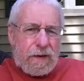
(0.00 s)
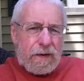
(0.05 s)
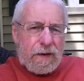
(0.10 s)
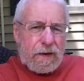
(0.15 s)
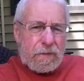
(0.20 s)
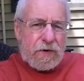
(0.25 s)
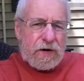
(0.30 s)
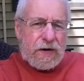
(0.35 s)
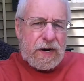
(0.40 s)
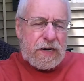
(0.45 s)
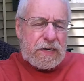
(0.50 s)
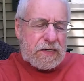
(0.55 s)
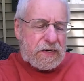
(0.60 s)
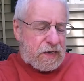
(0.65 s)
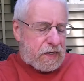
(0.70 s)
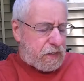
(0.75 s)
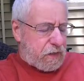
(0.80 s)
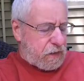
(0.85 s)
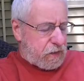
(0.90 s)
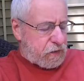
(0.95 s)
Number
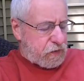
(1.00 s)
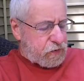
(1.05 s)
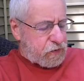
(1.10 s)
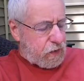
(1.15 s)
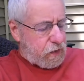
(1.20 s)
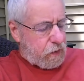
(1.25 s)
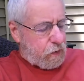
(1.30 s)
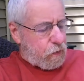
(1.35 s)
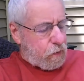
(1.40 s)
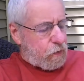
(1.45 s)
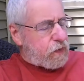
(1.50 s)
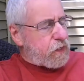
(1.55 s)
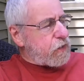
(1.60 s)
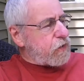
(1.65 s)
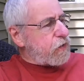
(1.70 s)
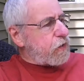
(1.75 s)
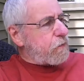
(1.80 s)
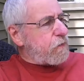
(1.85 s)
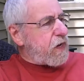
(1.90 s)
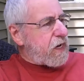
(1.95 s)
19 is, what
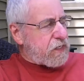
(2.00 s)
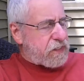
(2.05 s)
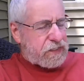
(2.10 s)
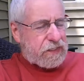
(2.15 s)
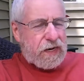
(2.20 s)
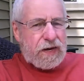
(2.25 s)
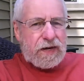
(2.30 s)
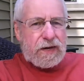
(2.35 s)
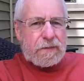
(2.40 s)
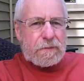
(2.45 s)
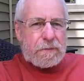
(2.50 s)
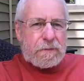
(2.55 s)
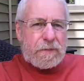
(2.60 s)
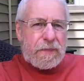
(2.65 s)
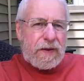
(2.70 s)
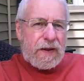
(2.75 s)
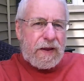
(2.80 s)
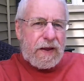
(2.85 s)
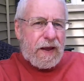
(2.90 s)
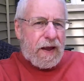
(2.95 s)
is your pet's
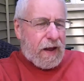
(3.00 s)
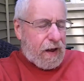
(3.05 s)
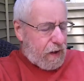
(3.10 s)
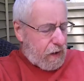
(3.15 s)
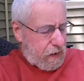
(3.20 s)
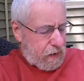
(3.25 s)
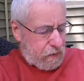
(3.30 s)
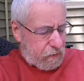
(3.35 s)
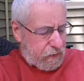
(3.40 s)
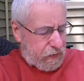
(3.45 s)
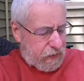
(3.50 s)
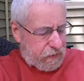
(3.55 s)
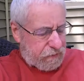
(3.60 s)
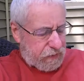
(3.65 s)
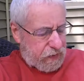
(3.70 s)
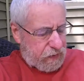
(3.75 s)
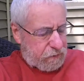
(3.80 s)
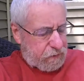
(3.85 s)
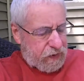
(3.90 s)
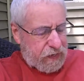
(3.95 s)
name? I don't
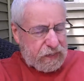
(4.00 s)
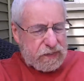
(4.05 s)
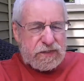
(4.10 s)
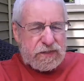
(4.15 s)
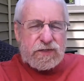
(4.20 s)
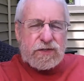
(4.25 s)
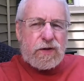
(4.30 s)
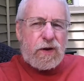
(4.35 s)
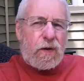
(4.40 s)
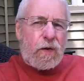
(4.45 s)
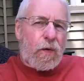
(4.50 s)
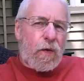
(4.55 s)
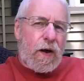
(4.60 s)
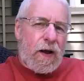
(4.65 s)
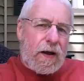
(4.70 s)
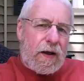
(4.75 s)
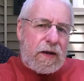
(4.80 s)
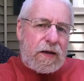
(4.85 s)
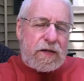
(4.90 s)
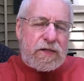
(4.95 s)
have any pets,
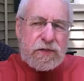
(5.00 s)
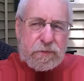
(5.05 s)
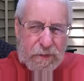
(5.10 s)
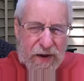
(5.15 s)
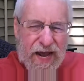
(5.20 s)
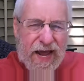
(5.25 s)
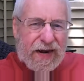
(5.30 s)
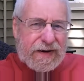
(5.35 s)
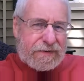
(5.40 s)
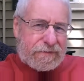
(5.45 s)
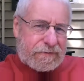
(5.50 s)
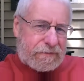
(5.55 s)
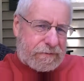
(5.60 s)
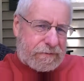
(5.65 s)
so Spot.